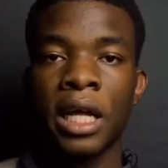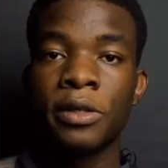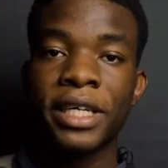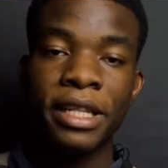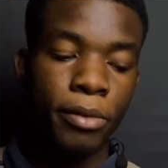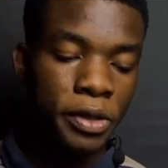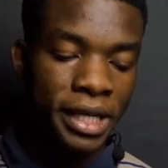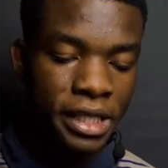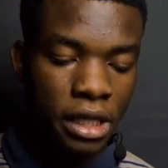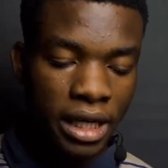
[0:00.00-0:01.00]
I'll say the most
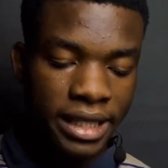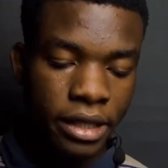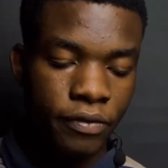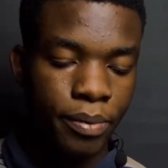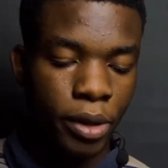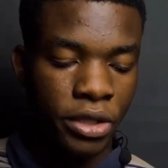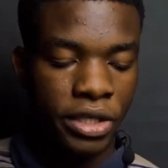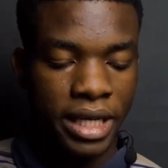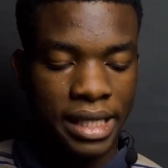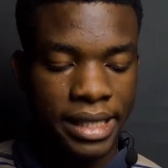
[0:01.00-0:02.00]
exciting of the bunch
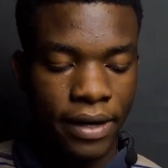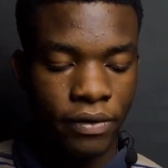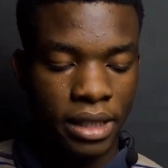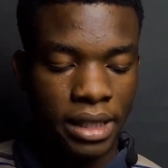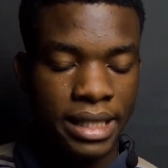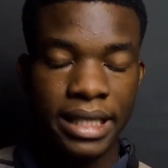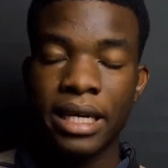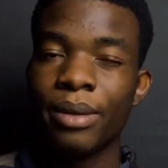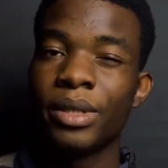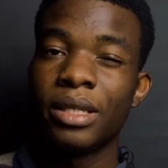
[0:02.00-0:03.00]
is definitely the
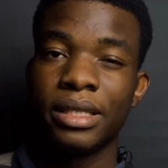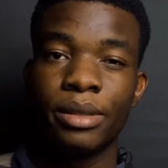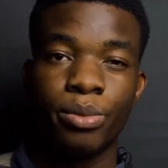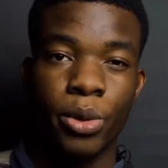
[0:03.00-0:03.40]
Camon 19 Pro